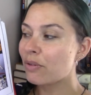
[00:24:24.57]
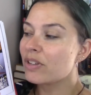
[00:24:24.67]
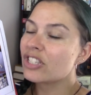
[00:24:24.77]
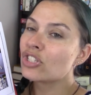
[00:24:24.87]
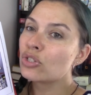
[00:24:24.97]
It
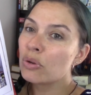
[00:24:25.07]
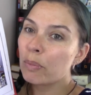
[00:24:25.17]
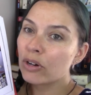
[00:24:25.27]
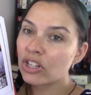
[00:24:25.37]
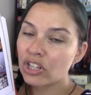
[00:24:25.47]
was
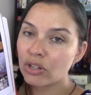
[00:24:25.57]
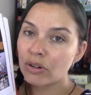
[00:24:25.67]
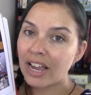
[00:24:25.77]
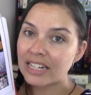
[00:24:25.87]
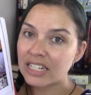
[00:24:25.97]
super
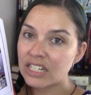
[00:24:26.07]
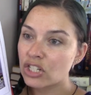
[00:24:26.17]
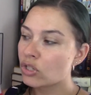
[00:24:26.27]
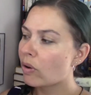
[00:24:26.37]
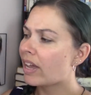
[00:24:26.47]
cute. I did
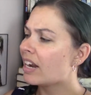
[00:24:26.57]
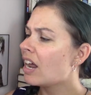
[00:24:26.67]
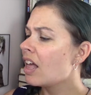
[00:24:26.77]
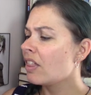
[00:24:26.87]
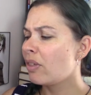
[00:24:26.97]
enjoy it.
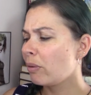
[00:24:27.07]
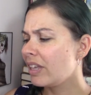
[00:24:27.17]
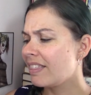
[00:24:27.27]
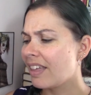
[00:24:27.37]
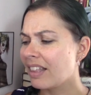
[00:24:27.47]
The
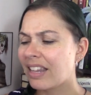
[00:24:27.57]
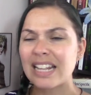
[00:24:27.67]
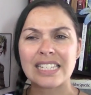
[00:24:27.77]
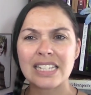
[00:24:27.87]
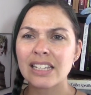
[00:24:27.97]
only thing that
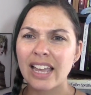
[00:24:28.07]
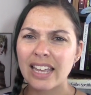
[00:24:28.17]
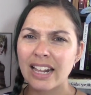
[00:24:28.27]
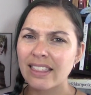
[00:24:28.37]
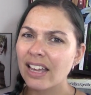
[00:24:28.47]
I didn't
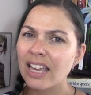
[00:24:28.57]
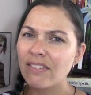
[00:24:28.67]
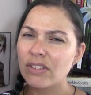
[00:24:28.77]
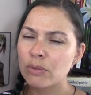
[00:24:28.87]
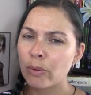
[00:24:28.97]
like, and I think I
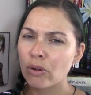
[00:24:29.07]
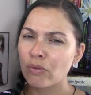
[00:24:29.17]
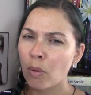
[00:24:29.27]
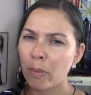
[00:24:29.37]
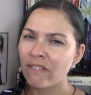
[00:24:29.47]
gave this book
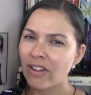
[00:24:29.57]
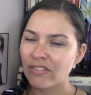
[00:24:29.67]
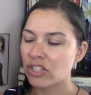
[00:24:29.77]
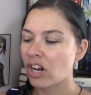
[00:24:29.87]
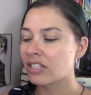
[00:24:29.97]

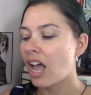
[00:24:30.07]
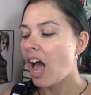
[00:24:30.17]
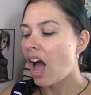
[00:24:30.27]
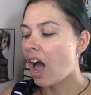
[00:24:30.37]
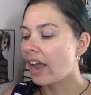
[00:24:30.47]
4.5 stars,
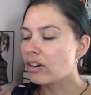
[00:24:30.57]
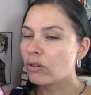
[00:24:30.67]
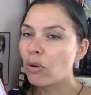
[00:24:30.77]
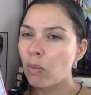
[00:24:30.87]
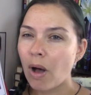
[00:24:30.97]
I
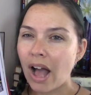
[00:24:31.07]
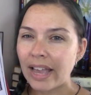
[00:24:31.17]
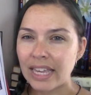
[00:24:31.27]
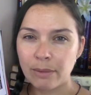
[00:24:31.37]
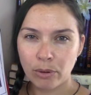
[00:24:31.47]
don't know
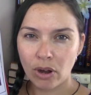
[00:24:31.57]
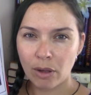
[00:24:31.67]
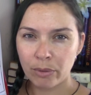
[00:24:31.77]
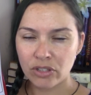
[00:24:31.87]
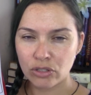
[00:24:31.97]
why he broke
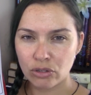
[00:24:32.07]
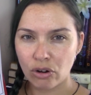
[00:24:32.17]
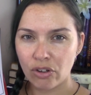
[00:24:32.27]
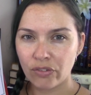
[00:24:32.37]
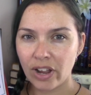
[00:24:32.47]
up with his
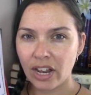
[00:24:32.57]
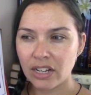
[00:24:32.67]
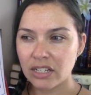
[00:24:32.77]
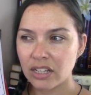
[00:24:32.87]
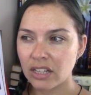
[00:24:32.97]

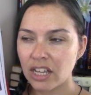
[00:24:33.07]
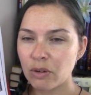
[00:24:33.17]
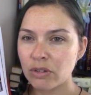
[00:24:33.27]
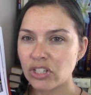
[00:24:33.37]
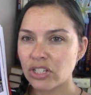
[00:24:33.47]
girlfriend
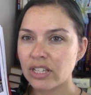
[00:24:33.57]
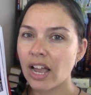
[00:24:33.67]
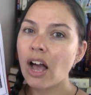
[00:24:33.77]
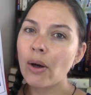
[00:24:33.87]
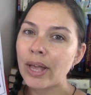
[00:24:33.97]
it was just
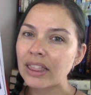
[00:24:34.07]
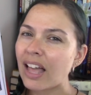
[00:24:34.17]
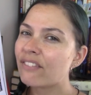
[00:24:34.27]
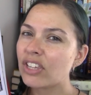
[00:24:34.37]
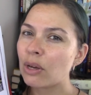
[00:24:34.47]
like, oh, I
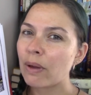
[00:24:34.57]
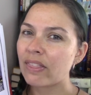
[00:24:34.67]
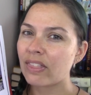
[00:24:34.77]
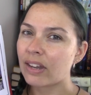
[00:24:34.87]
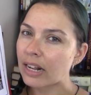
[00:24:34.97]
love you,
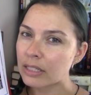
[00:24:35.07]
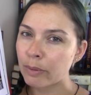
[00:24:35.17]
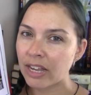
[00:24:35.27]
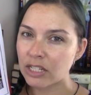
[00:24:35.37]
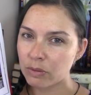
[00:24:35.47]
and then the next
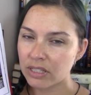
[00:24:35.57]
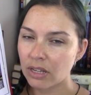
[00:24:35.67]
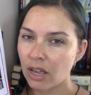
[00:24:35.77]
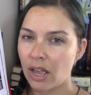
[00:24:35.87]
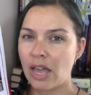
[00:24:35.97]
page it was,
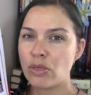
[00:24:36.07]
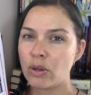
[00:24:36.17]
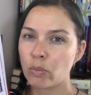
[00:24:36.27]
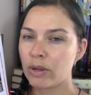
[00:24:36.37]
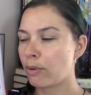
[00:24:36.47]
and
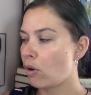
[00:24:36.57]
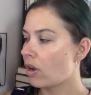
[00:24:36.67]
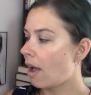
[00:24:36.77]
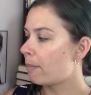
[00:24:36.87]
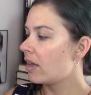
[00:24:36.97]
then we
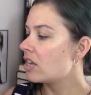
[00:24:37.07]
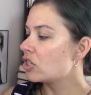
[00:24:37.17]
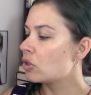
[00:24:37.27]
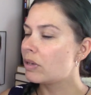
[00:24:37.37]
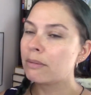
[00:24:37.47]
broke up.
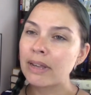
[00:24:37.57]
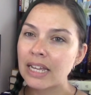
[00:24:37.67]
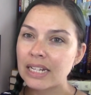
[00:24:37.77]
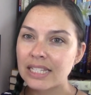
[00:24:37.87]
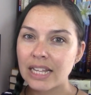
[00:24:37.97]
So it didn't make
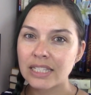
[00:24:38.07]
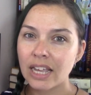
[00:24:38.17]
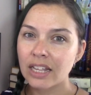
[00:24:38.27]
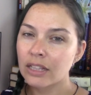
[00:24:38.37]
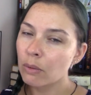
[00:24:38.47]
any sense.
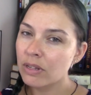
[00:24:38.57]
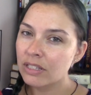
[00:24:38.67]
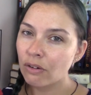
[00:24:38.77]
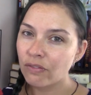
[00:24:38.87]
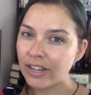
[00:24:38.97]
Like, there was
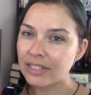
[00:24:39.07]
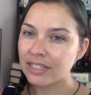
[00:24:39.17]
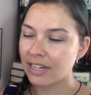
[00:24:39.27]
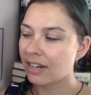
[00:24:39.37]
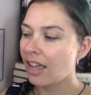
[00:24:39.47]
no fight
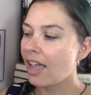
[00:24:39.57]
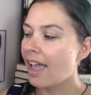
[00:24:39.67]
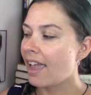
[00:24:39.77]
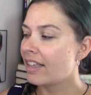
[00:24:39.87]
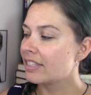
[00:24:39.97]
scene,
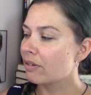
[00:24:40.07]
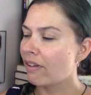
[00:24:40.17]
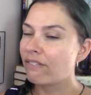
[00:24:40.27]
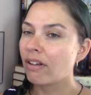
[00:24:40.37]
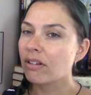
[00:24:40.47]
and so
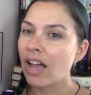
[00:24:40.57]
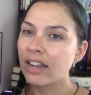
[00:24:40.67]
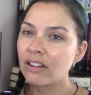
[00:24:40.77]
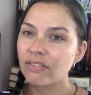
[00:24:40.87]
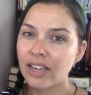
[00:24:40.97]
I felt
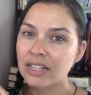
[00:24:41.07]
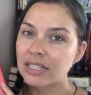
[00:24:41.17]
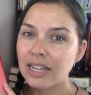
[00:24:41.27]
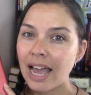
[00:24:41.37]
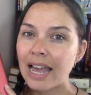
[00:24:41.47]
kind of like
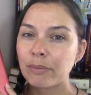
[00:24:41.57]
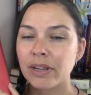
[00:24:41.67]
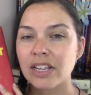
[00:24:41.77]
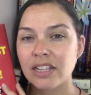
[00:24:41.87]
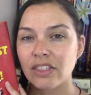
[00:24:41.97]
sad
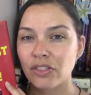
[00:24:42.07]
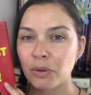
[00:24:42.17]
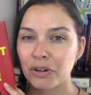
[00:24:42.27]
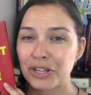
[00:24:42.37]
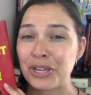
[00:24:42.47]
because I thought
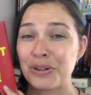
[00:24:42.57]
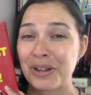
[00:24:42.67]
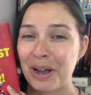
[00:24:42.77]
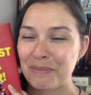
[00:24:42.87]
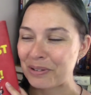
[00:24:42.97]
they were a cute
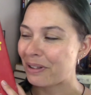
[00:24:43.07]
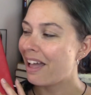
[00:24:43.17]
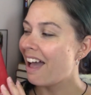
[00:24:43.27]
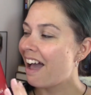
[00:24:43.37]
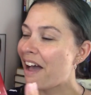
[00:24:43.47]
couple.
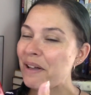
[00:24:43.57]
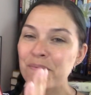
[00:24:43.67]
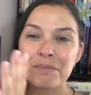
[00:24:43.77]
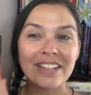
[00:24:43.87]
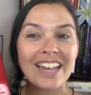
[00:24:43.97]

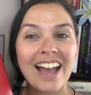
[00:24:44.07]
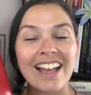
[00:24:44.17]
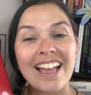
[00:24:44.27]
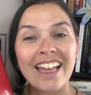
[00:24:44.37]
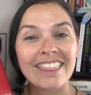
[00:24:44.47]
Um, but
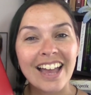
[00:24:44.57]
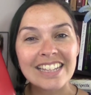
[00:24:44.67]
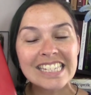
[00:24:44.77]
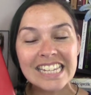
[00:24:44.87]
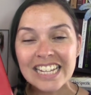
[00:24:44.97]
yeah,
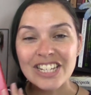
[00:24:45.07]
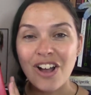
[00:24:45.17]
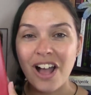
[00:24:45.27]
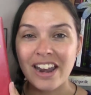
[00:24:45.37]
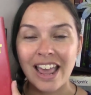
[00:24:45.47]
that's it
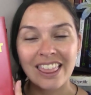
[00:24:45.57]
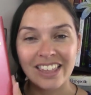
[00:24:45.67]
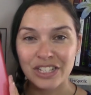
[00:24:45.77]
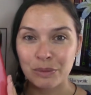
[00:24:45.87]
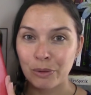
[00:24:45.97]
on
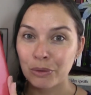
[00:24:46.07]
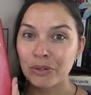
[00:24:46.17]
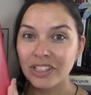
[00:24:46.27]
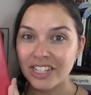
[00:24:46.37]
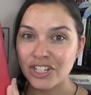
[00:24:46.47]
this book.
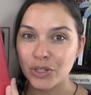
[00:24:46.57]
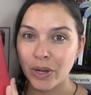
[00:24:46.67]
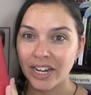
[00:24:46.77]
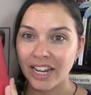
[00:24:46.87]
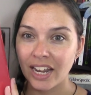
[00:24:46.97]
Really
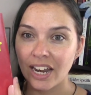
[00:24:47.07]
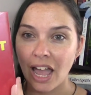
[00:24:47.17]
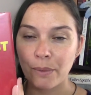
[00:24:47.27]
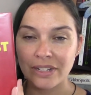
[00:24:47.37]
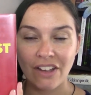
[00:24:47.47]
enjoyed it.
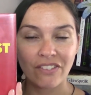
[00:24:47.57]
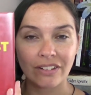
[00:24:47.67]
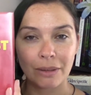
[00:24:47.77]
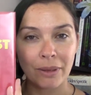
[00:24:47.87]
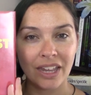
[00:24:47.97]
I would
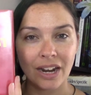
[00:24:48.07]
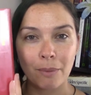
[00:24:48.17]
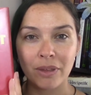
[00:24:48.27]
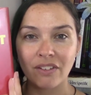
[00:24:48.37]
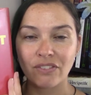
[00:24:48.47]
definitely pick it
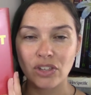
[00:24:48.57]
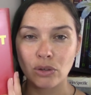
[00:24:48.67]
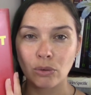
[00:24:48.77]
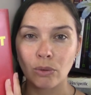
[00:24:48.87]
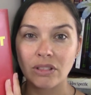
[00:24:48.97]
up if
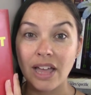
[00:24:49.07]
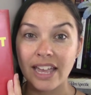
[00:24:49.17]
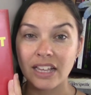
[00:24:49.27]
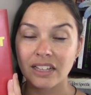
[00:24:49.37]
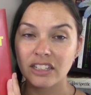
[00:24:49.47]
you
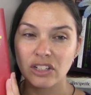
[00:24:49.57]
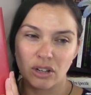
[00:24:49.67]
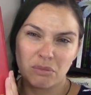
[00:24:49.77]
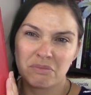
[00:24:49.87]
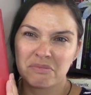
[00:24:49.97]
like, you
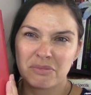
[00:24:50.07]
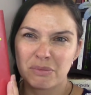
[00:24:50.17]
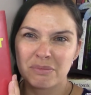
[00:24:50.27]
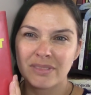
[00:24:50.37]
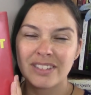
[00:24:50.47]
know,
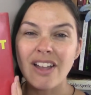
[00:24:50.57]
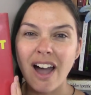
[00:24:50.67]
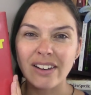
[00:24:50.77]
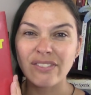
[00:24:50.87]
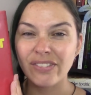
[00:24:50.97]

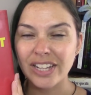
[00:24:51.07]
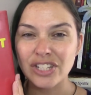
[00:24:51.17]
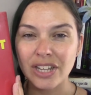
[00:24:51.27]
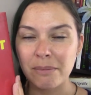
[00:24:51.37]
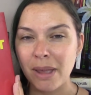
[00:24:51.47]

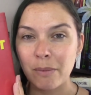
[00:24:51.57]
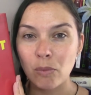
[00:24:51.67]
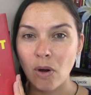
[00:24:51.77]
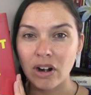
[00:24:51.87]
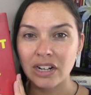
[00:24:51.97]
nonfiction
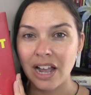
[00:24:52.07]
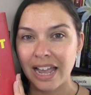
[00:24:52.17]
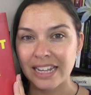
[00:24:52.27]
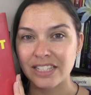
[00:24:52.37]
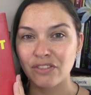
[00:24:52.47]
memoir
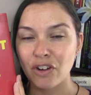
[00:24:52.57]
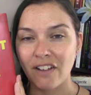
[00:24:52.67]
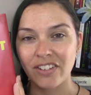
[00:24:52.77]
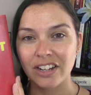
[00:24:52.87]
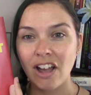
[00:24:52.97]
kinds of
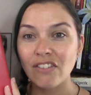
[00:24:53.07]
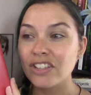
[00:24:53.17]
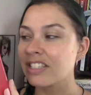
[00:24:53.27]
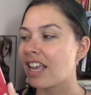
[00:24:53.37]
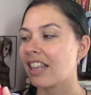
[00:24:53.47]
graphic
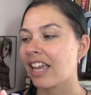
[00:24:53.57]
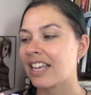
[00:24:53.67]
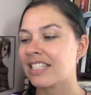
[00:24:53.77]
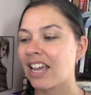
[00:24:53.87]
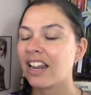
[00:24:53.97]
novels, and like
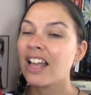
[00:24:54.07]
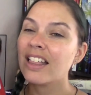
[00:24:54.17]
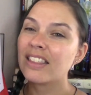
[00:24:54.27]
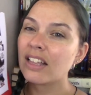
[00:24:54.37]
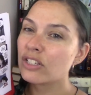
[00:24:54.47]
I said,
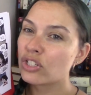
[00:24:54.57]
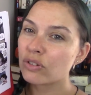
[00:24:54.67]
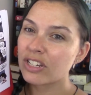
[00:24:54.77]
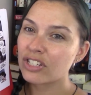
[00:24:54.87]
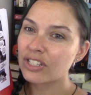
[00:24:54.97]
the
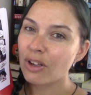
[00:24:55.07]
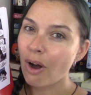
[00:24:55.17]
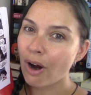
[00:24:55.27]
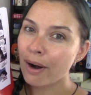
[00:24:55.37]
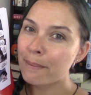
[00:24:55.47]
illustrations
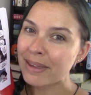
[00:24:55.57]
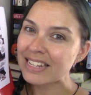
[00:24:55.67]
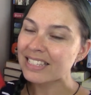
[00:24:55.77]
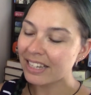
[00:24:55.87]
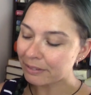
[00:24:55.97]
are
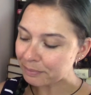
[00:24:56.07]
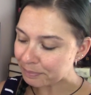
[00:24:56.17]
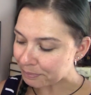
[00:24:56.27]
amazing.